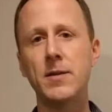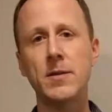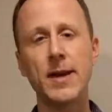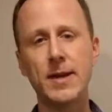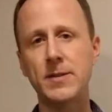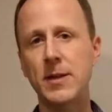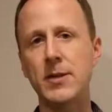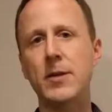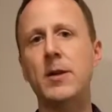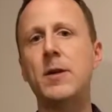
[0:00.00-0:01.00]
like I said,
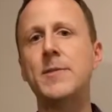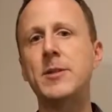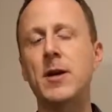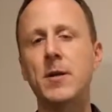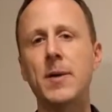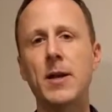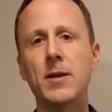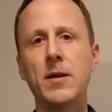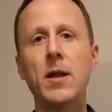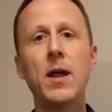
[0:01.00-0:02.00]
you're going to hear me talking about
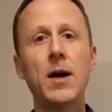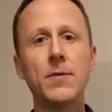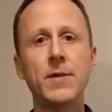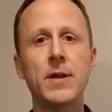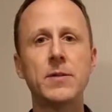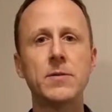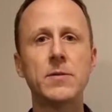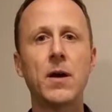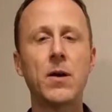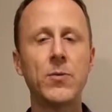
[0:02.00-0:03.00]
it a lot over the next
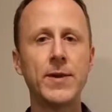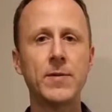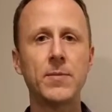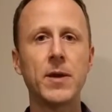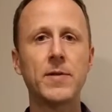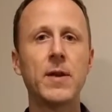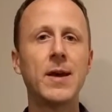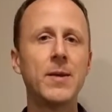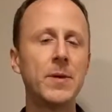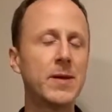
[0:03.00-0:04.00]
weeks or months,
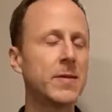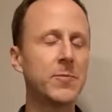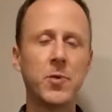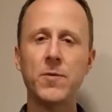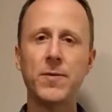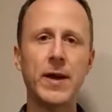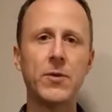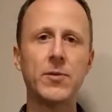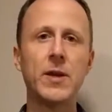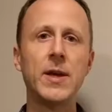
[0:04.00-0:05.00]
because it's
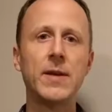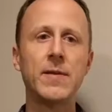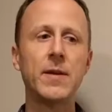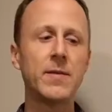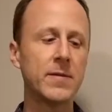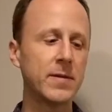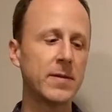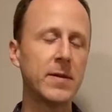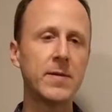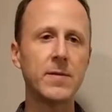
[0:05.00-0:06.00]
profound.
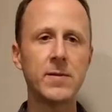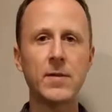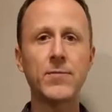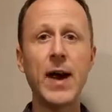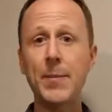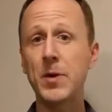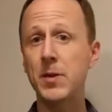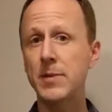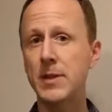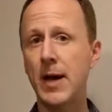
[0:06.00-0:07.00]
This
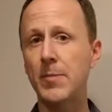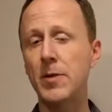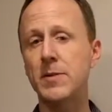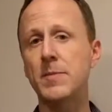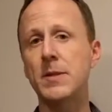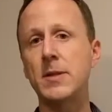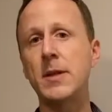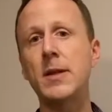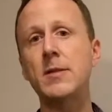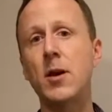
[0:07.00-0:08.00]
fat-burning metabolism, this
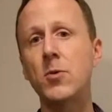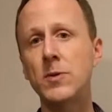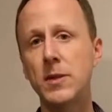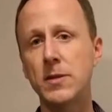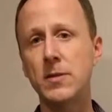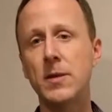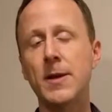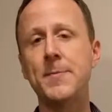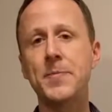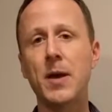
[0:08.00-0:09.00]
ketosis,
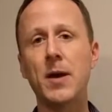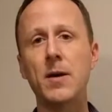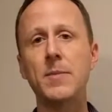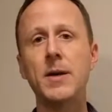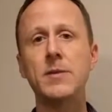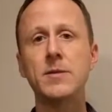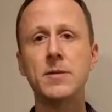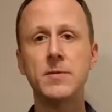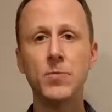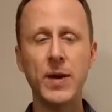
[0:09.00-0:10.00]

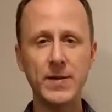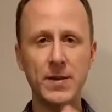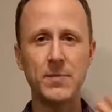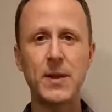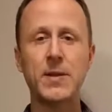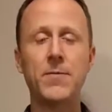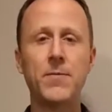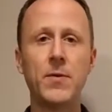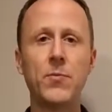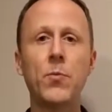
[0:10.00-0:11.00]
is basically been
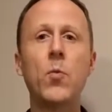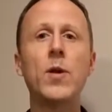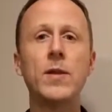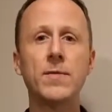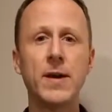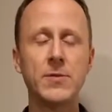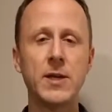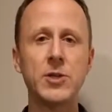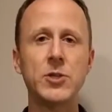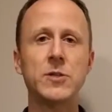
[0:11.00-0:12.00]
one of the
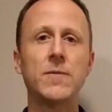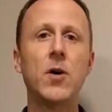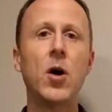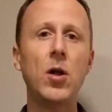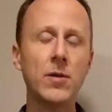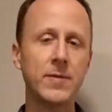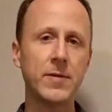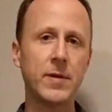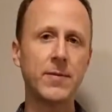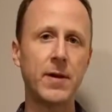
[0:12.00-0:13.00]
foundations of all of the
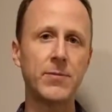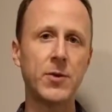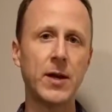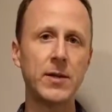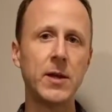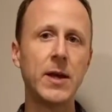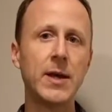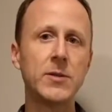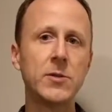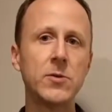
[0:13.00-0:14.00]
stuff I've tried
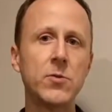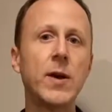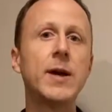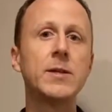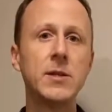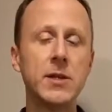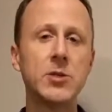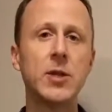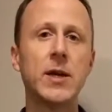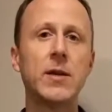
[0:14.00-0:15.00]
to
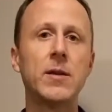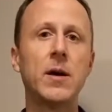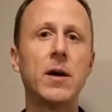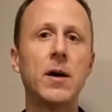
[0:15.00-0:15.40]
teach and